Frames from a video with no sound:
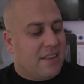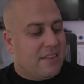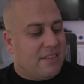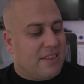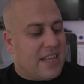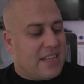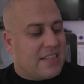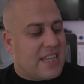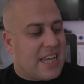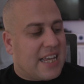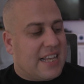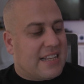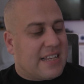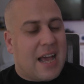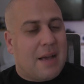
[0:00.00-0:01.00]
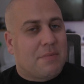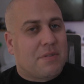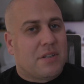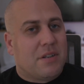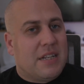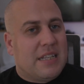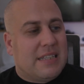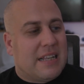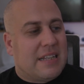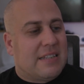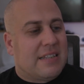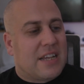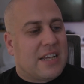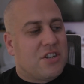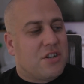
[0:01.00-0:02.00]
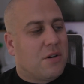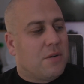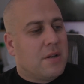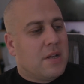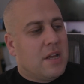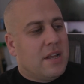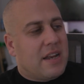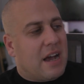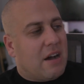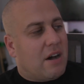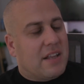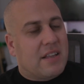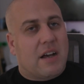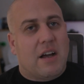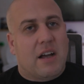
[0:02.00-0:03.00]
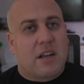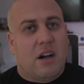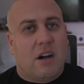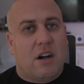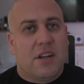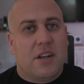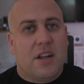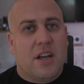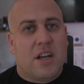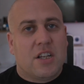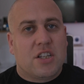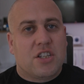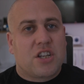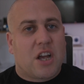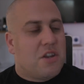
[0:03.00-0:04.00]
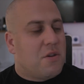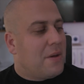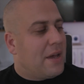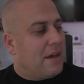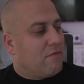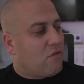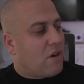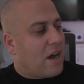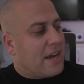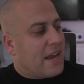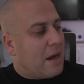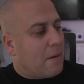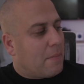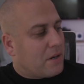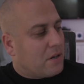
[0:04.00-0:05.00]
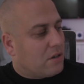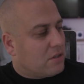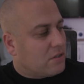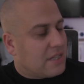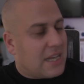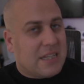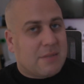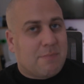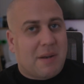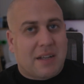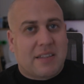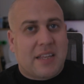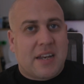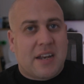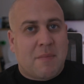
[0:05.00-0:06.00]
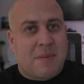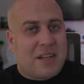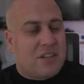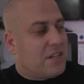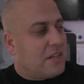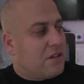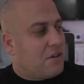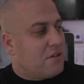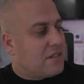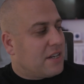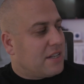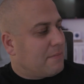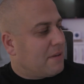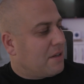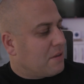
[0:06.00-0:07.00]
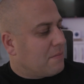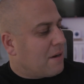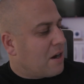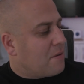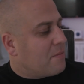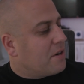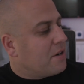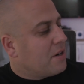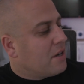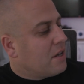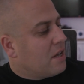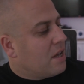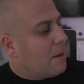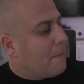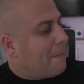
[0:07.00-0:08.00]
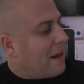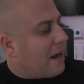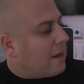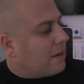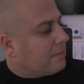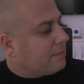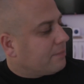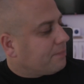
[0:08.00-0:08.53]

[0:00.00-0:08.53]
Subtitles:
This thing is absolutely sensational. Now, I can't show you it right now because it's plugged in and I'm actually using it at the moment, but